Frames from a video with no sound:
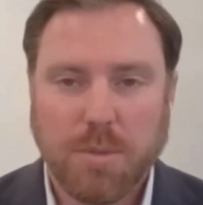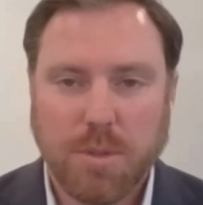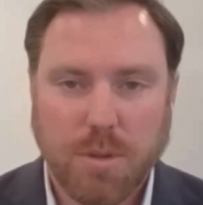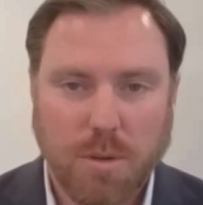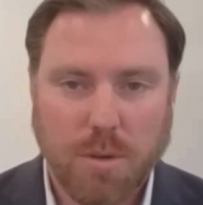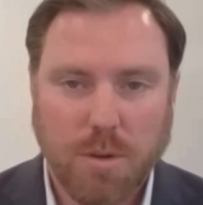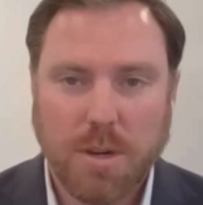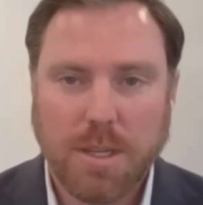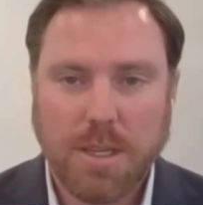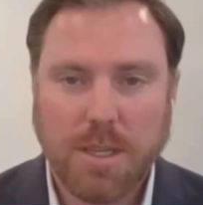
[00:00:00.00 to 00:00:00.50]

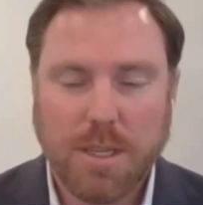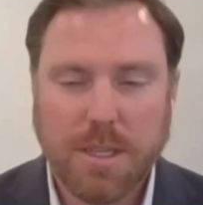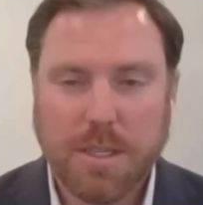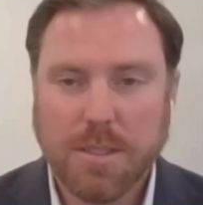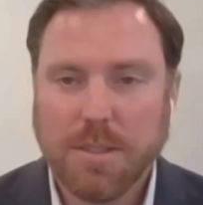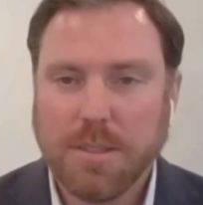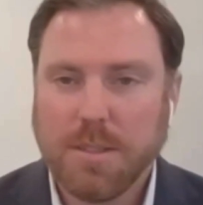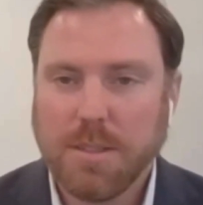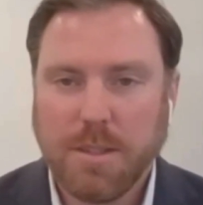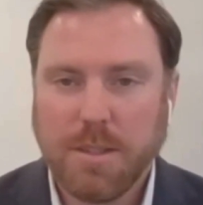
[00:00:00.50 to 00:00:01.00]
Shorting
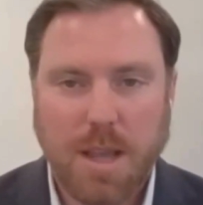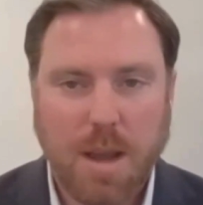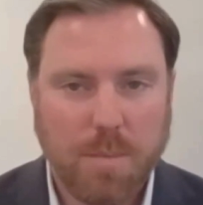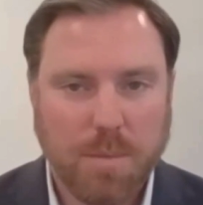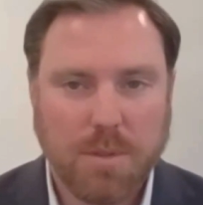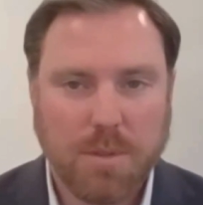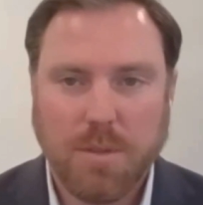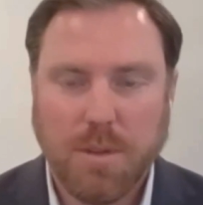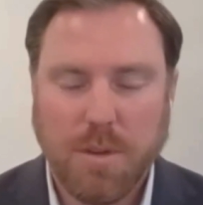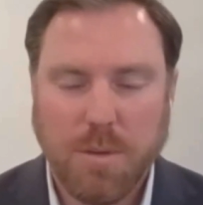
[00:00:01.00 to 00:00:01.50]
is the
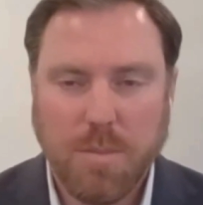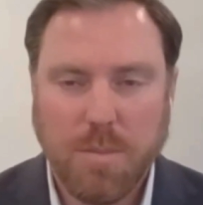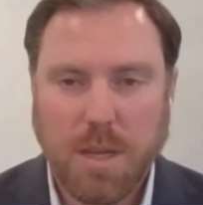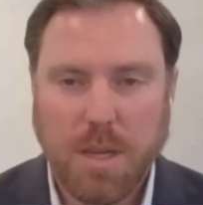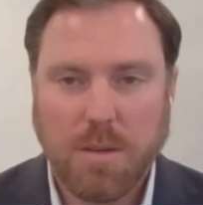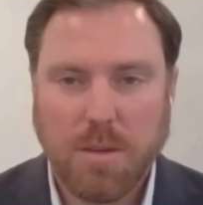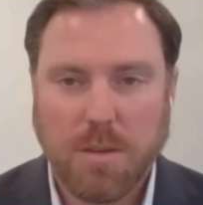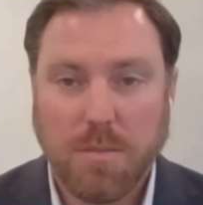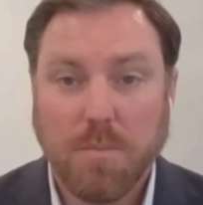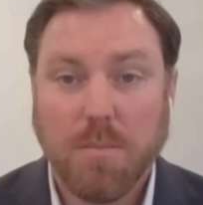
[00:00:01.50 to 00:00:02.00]
opportunity to make
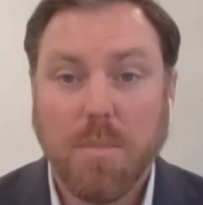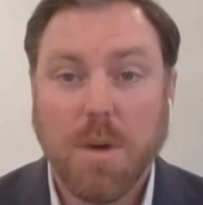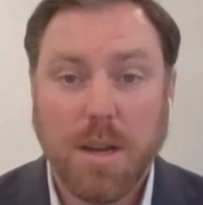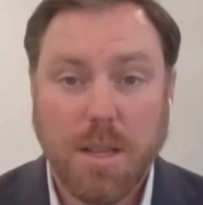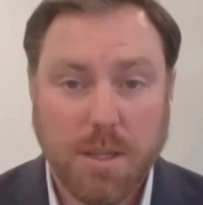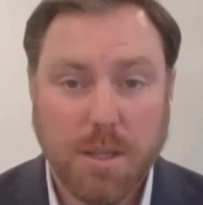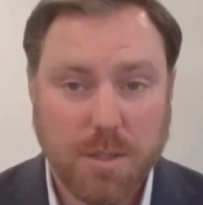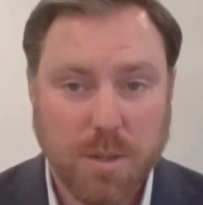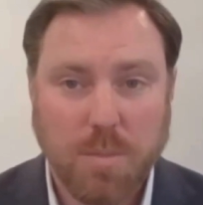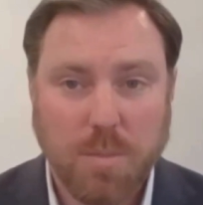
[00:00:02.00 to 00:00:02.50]

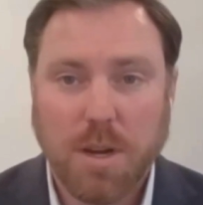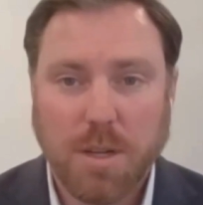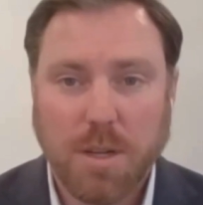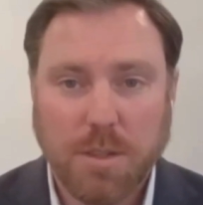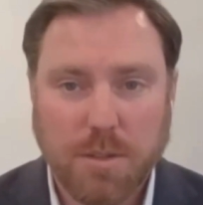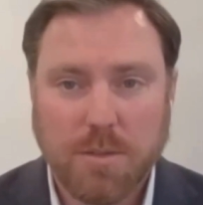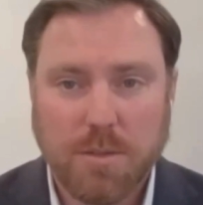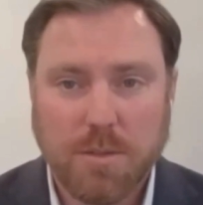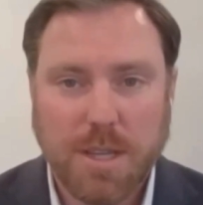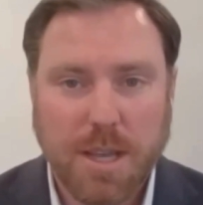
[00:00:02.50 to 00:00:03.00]
money as the price
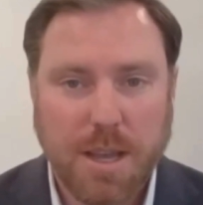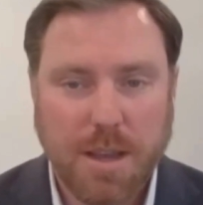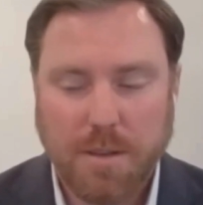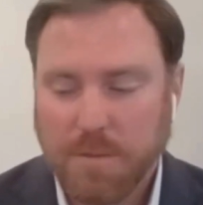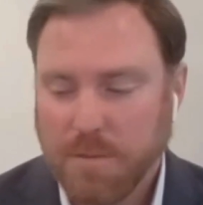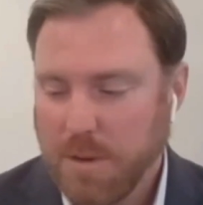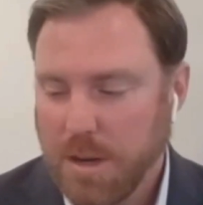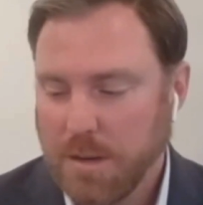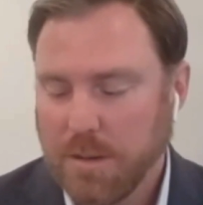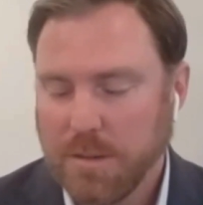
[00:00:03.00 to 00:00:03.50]
goes down,
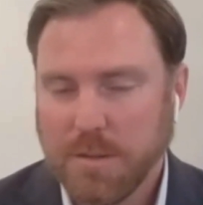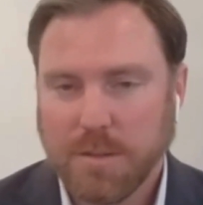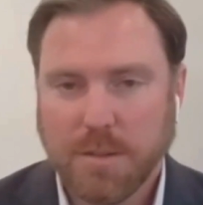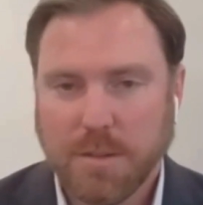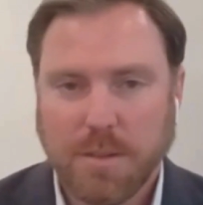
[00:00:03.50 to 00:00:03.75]
right?